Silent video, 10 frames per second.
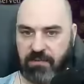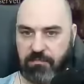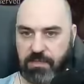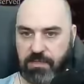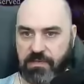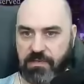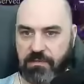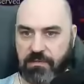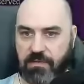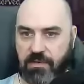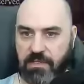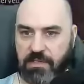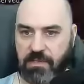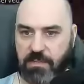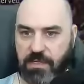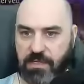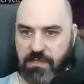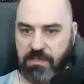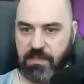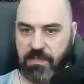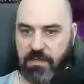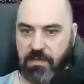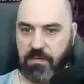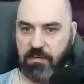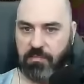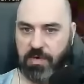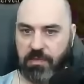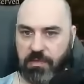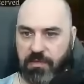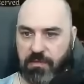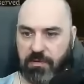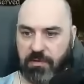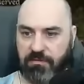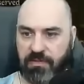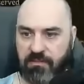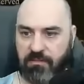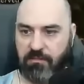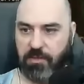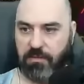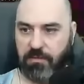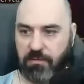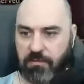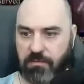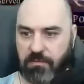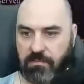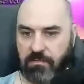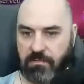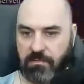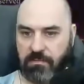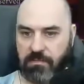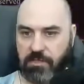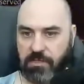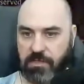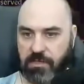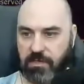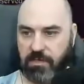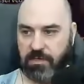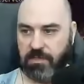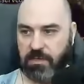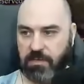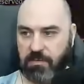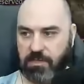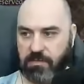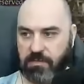mil single target DPS, probably 35 mil generic damage.